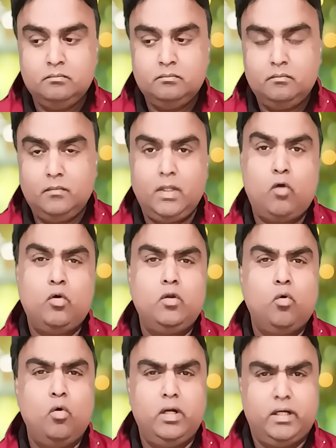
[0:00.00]
Now, in
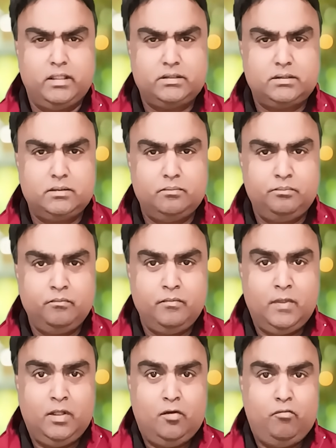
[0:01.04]
all tests,
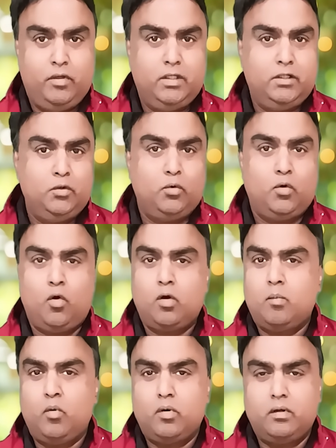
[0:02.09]
whether you talk
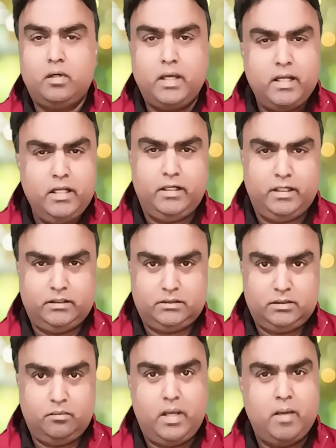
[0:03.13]
about any test,
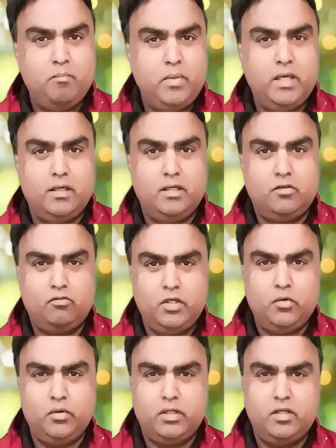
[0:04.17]
MBA,
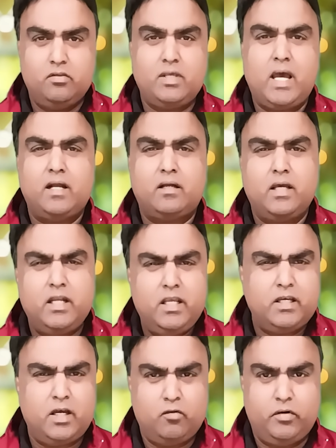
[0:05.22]
CUT, SAT, any
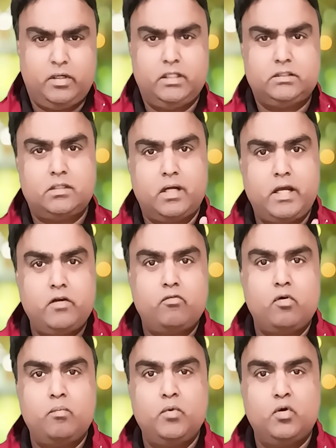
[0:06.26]
kind of a test, right
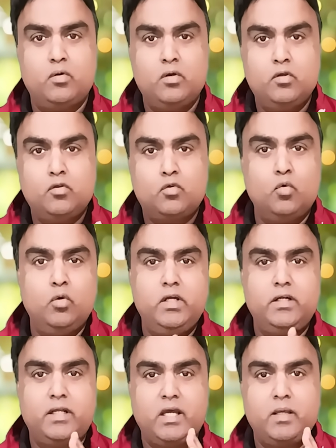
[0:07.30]
from your
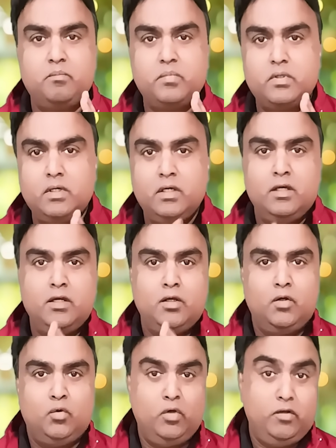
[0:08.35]
schooling times
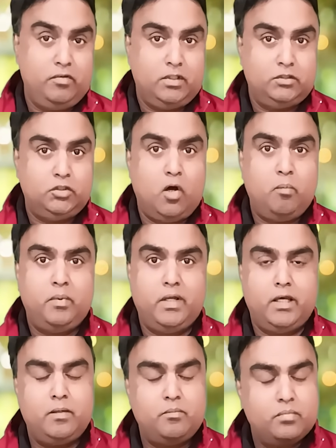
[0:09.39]
to even the job
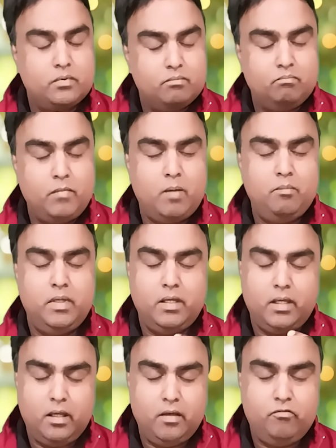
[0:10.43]
times,
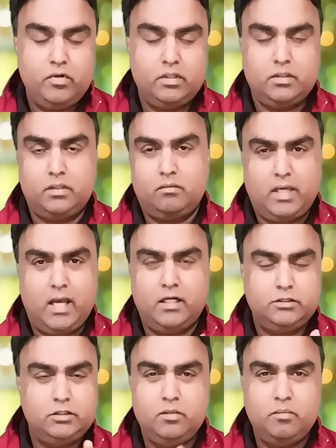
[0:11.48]
MBA, everything, CAT,
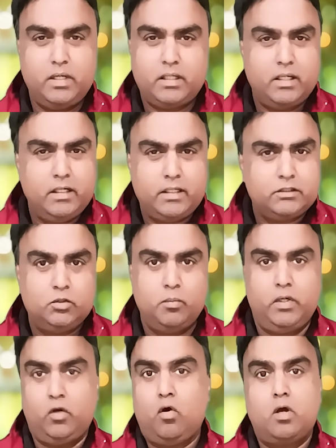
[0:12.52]
GMAT, any test you
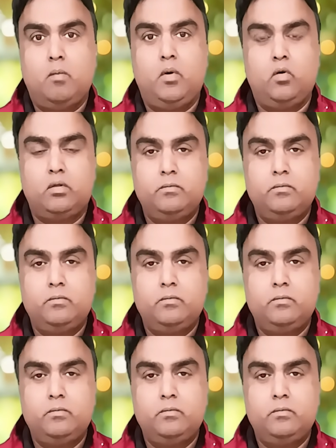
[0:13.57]
may talk about,